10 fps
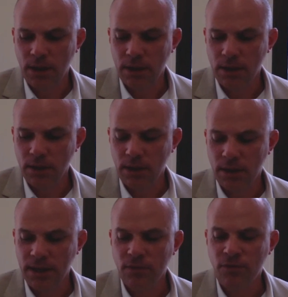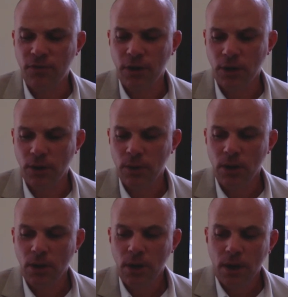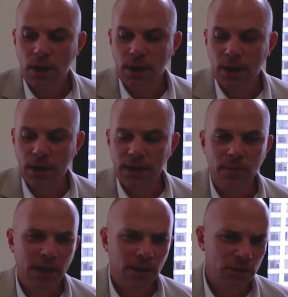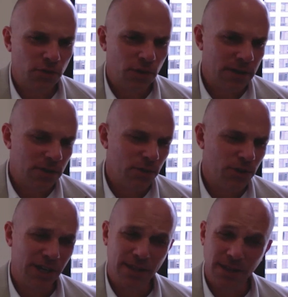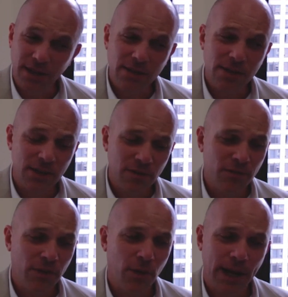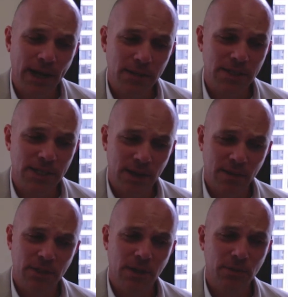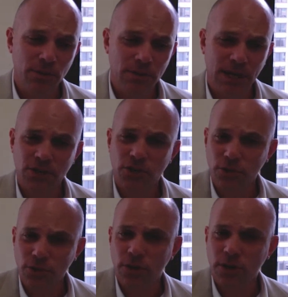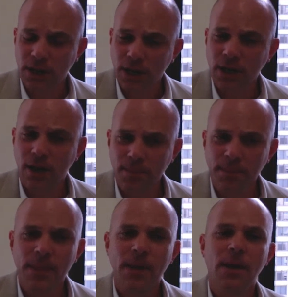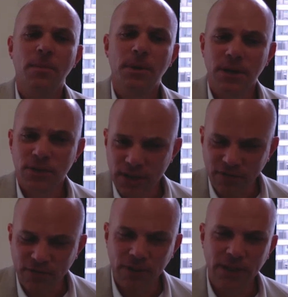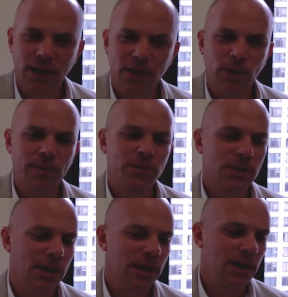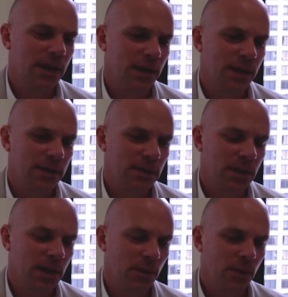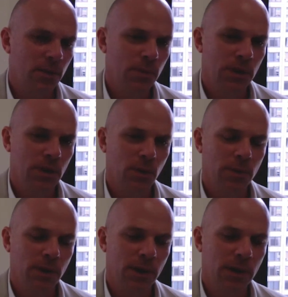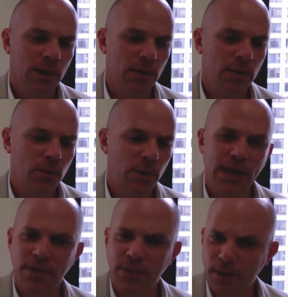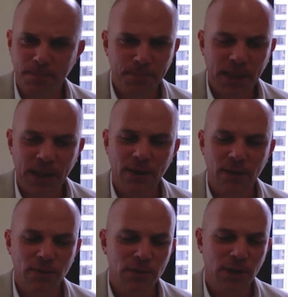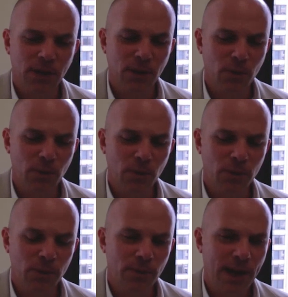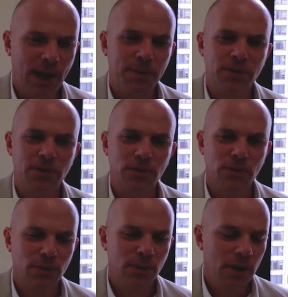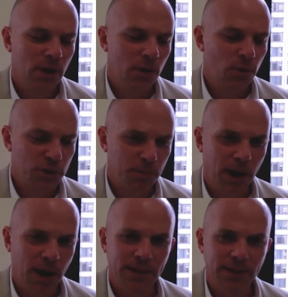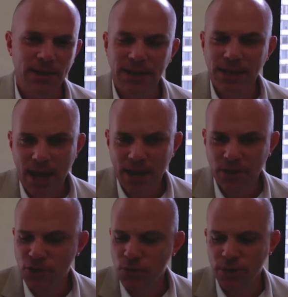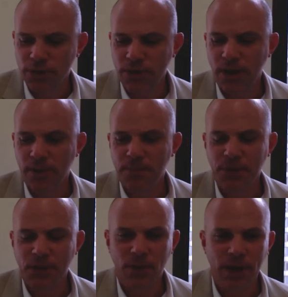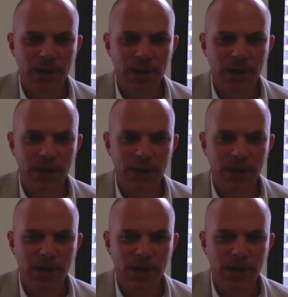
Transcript: a uh, info uh, email address, which I think is info at cmw-newyork.com, but it is definitely on the website, and uh, you know uh, we get them, and uh, we are happy to respond and engage with um, you